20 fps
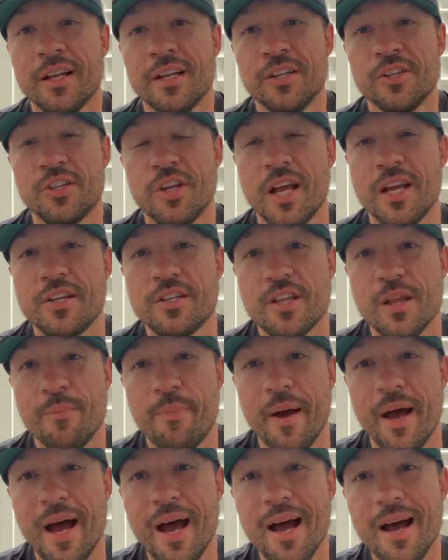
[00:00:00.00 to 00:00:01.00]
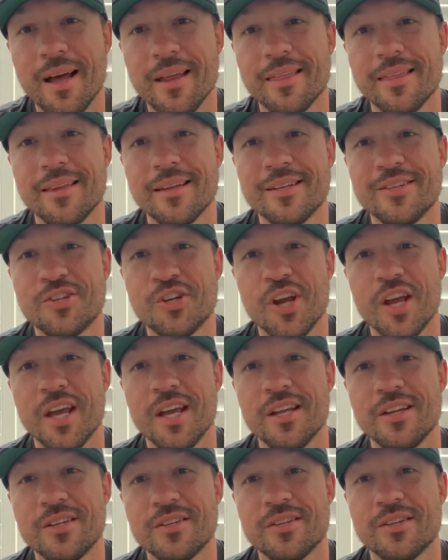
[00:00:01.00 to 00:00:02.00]
the path and
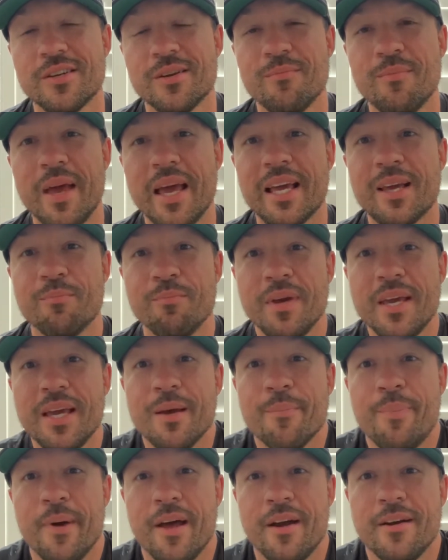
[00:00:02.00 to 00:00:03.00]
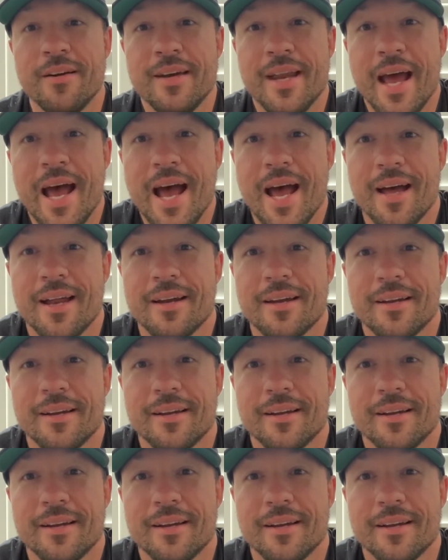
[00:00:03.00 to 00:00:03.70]
make me a better dad.